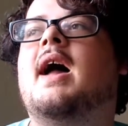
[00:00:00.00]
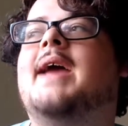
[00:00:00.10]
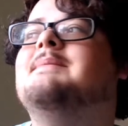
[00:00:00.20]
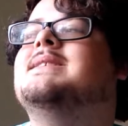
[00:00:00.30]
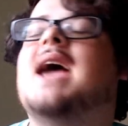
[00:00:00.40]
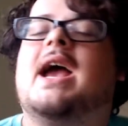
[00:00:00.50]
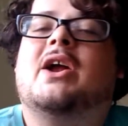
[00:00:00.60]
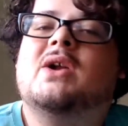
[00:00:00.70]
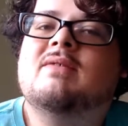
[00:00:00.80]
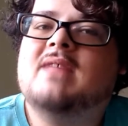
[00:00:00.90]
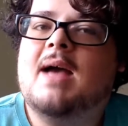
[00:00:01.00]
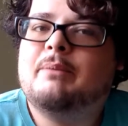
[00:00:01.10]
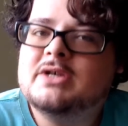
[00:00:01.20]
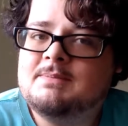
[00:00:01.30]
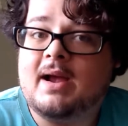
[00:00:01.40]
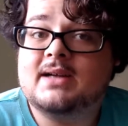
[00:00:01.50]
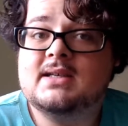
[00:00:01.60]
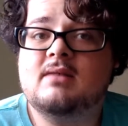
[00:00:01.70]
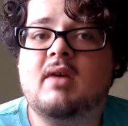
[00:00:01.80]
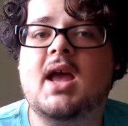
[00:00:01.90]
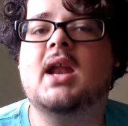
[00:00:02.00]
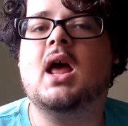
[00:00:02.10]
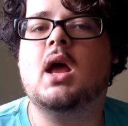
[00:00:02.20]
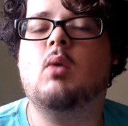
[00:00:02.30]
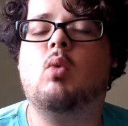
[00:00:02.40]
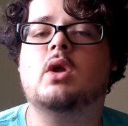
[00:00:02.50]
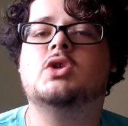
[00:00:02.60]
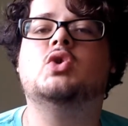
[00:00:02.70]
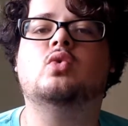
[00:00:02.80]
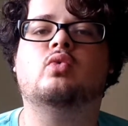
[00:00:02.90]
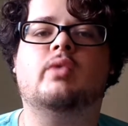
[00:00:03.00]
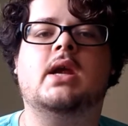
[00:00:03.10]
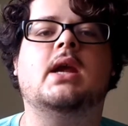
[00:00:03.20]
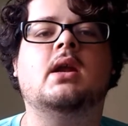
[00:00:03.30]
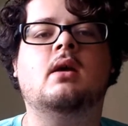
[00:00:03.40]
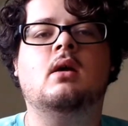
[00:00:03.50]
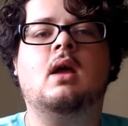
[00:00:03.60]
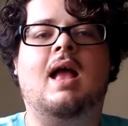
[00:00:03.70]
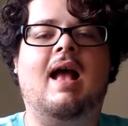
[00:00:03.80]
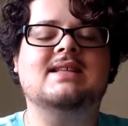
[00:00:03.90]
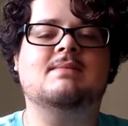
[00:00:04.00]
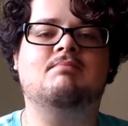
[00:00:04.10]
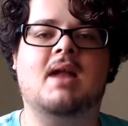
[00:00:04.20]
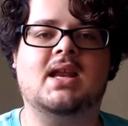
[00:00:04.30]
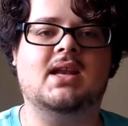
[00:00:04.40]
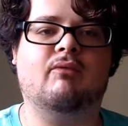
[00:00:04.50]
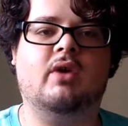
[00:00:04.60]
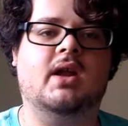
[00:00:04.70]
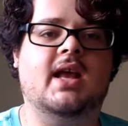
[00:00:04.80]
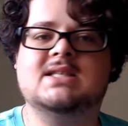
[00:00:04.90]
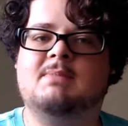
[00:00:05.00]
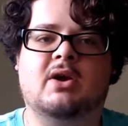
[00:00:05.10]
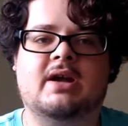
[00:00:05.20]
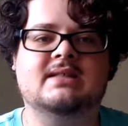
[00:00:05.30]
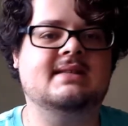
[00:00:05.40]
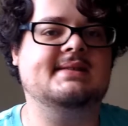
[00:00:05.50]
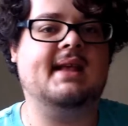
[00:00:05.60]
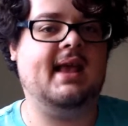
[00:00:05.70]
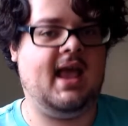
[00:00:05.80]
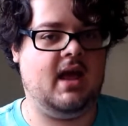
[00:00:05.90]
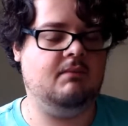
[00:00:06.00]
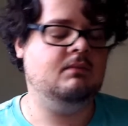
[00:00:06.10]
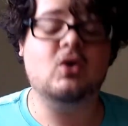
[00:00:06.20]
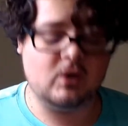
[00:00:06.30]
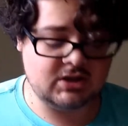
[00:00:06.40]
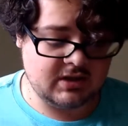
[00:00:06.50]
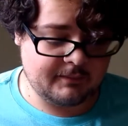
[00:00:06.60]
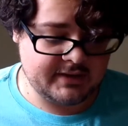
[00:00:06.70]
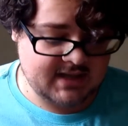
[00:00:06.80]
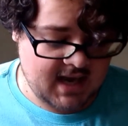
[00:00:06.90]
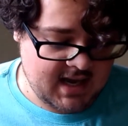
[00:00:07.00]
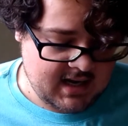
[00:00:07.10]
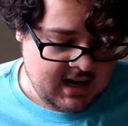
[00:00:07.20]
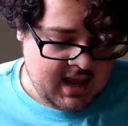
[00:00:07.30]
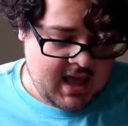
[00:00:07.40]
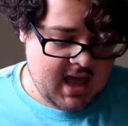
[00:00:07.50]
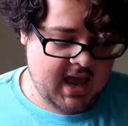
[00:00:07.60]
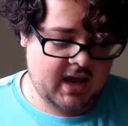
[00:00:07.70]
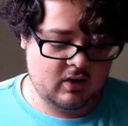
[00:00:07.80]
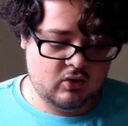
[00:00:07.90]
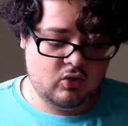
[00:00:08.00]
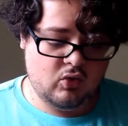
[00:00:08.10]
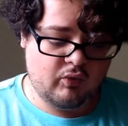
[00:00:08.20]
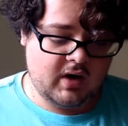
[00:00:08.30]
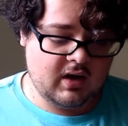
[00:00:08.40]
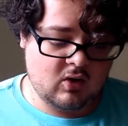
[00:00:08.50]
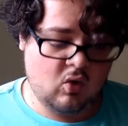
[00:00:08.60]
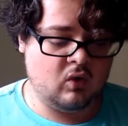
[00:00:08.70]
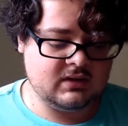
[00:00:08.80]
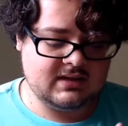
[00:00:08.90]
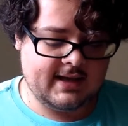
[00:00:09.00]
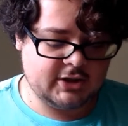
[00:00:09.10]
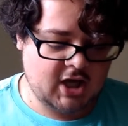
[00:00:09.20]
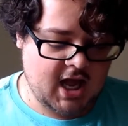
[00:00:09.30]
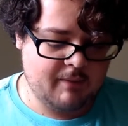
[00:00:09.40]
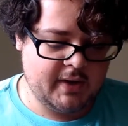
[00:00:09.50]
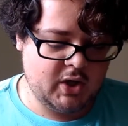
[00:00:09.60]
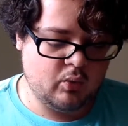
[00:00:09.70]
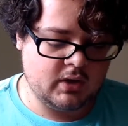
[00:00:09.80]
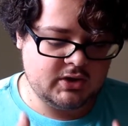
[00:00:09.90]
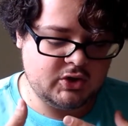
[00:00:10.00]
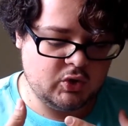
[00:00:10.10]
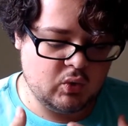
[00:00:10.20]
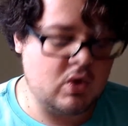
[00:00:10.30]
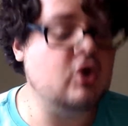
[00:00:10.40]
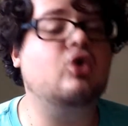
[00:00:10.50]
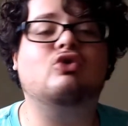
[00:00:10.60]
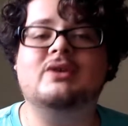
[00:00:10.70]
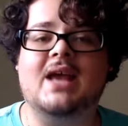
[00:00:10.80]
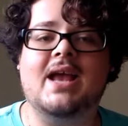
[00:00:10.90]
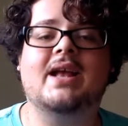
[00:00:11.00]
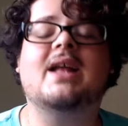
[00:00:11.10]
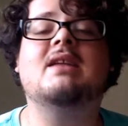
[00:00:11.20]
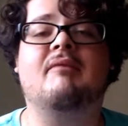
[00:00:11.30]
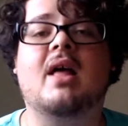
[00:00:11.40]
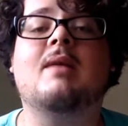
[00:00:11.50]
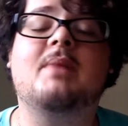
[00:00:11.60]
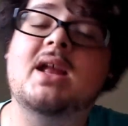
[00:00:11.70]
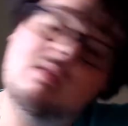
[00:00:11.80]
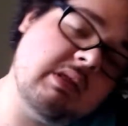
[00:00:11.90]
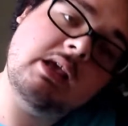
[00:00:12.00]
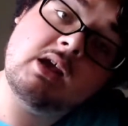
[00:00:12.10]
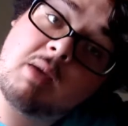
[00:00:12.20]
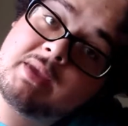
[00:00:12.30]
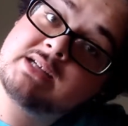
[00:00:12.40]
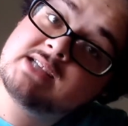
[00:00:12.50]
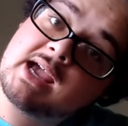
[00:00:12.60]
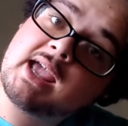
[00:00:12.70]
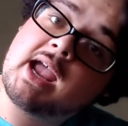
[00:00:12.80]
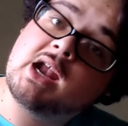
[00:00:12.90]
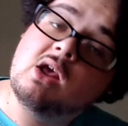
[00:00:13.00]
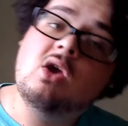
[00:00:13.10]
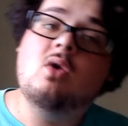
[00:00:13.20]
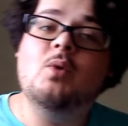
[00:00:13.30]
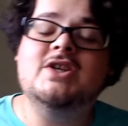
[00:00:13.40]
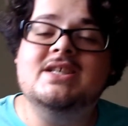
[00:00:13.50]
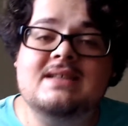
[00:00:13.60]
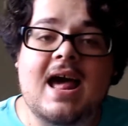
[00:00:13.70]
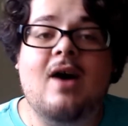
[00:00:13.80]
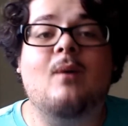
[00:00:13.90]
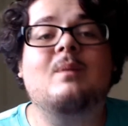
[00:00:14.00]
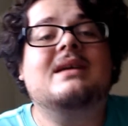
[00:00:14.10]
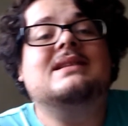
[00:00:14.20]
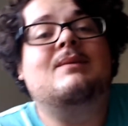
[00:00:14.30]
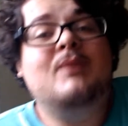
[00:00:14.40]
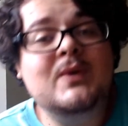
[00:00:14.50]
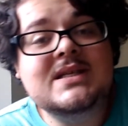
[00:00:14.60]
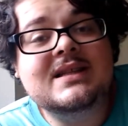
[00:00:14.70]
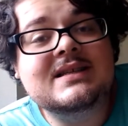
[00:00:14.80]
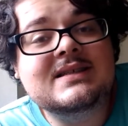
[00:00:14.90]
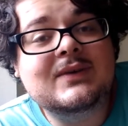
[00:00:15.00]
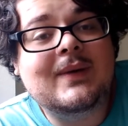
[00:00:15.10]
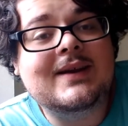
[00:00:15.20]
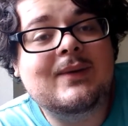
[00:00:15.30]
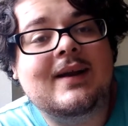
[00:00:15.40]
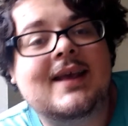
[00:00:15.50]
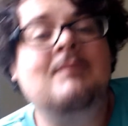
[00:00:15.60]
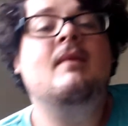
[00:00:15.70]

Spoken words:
I'm tired of that perspective, and I want to read as many different experiences as I can. Question number 10. A new reading goal / habit you want to create and develop in the coming decade, which is now, because I'm posting this in 2020.